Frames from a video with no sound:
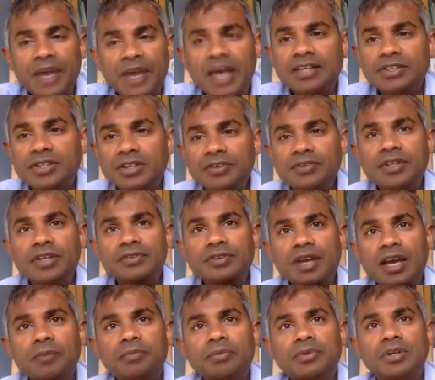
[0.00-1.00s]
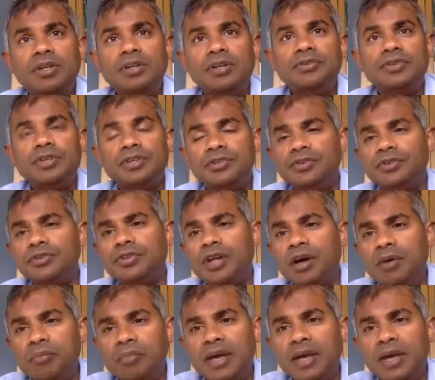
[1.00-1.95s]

Actually, it's these capsule incisions that